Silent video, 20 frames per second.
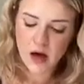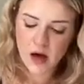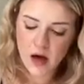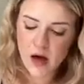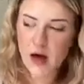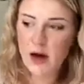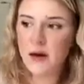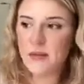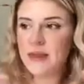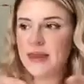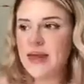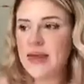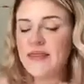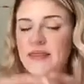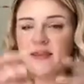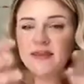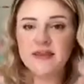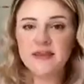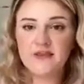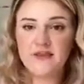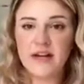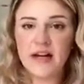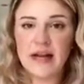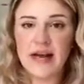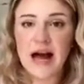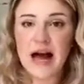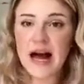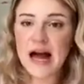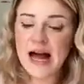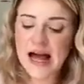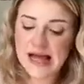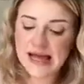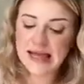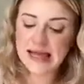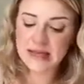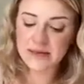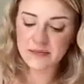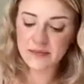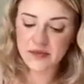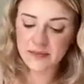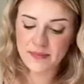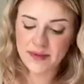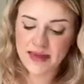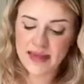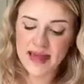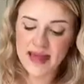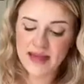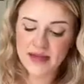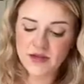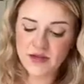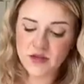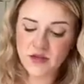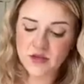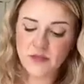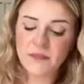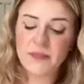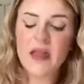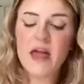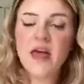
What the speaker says: Again, this is very high in the pH.